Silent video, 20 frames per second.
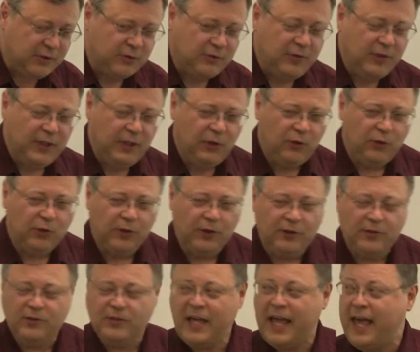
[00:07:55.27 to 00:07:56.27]

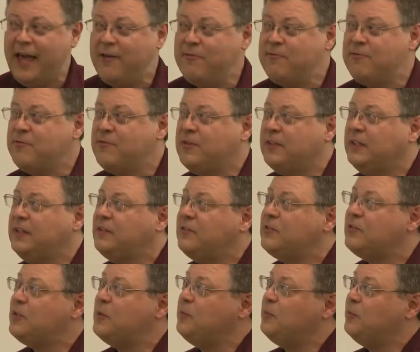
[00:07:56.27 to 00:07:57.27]
features, every
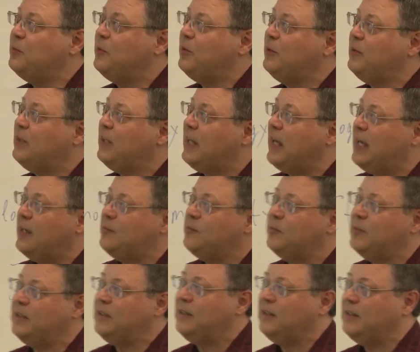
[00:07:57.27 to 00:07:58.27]
symbol can
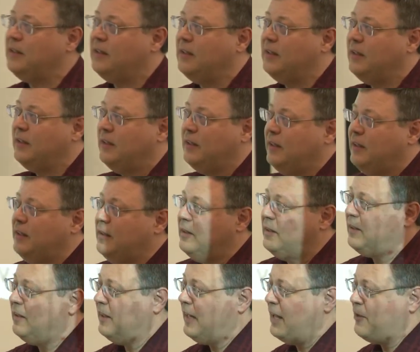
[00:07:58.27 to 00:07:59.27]
be
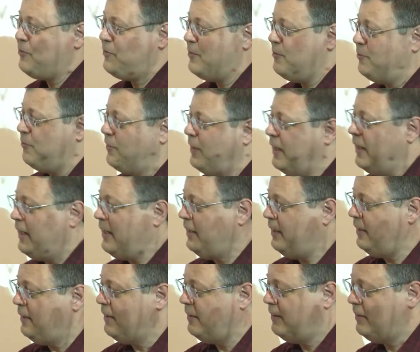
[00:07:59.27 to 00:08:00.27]
classified